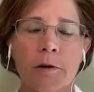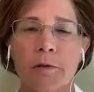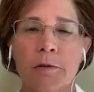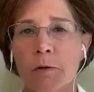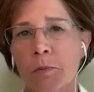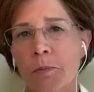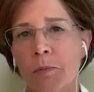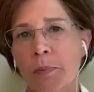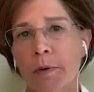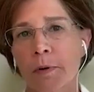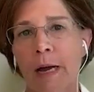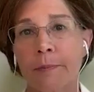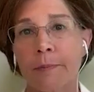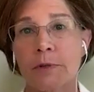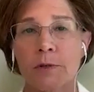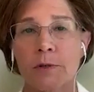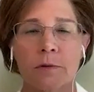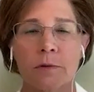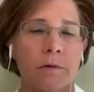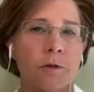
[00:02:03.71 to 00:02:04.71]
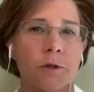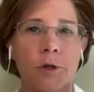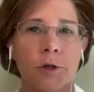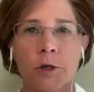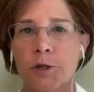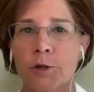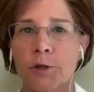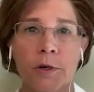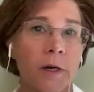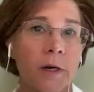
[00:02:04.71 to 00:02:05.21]
your other perhaps
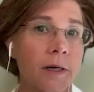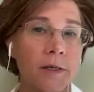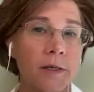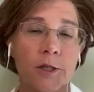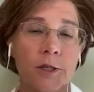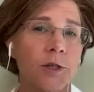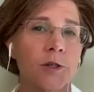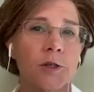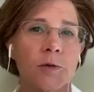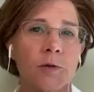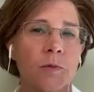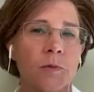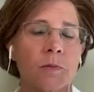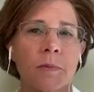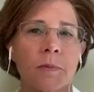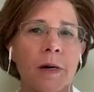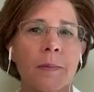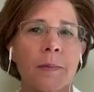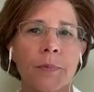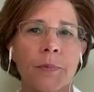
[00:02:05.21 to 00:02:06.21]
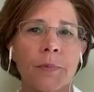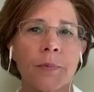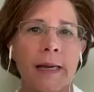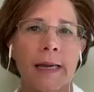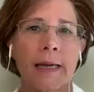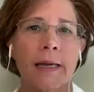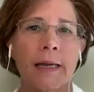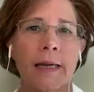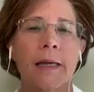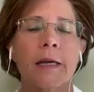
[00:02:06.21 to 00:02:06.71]
church or unchurched
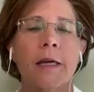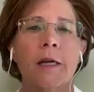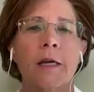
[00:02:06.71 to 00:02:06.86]
upbringing,